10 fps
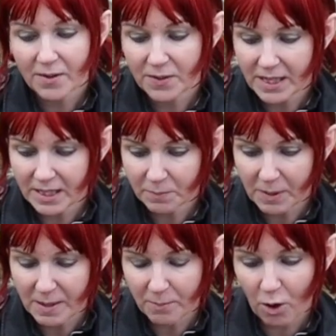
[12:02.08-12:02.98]
these
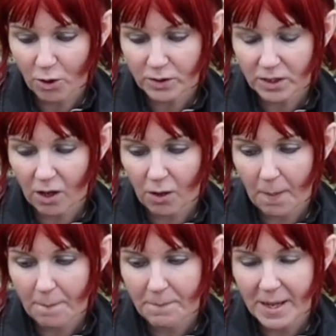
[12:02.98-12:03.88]
peat bogs are
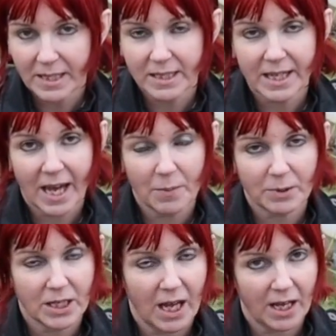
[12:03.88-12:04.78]
amazing
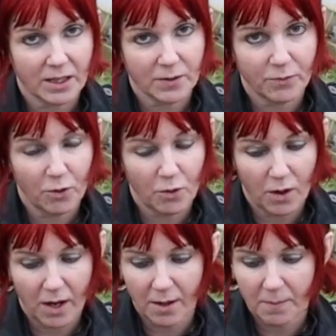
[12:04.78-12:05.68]
habitats
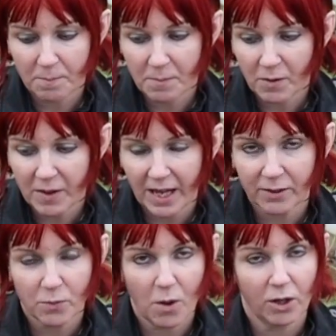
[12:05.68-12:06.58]
for a
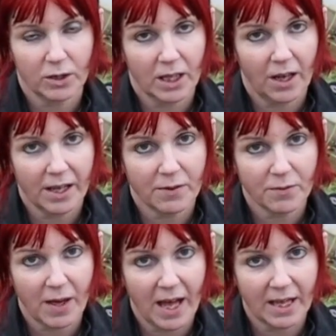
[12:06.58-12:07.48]
myriad of
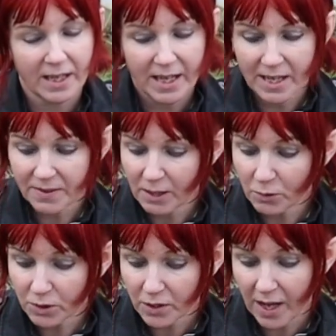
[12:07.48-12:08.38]
wildlife, and they
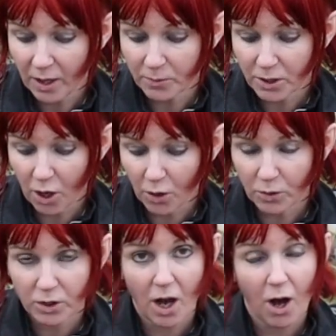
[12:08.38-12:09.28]
also help to
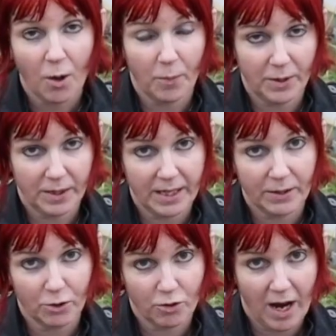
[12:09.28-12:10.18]
hold carbon
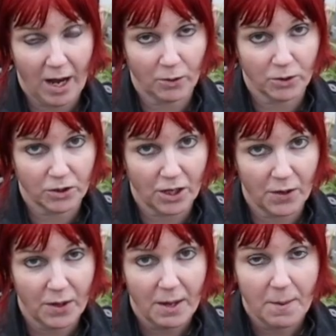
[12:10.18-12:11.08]
in the ground.
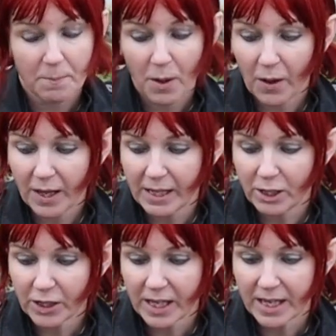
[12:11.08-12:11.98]
So by
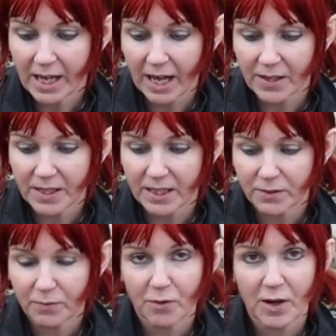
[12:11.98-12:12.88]
looking at
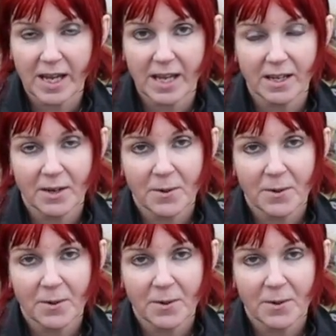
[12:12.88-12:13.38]
these free